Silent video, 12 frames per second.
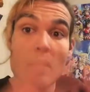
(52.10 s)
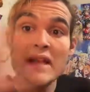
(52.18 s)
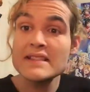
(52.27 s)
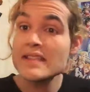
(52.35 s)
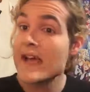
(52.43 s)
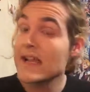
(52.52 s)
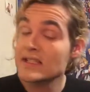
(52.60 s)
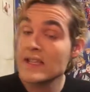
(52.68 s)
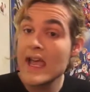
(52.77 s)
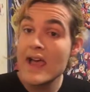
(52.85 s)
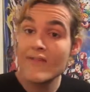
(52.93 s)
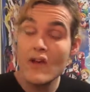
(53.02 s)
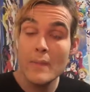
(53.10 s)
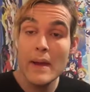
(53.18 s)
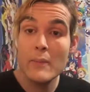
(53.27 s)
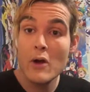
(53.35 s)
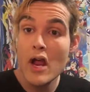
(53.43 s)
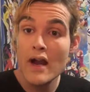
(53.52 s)
once, I actually have all
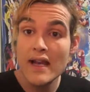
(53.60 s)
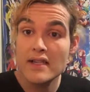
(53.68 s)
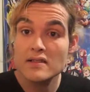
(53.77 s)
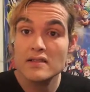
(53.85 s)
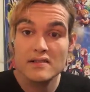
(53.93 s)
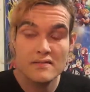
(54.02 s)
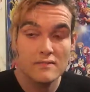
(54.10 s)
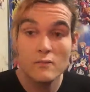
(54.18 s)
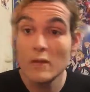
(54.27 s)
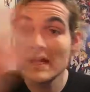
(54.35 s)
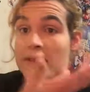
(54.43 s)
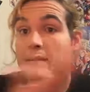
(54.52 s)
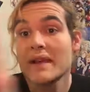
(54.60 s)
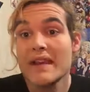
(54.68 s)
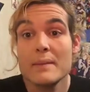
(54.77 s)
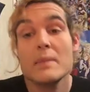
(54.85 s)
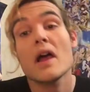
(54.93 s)
my products with me. I'm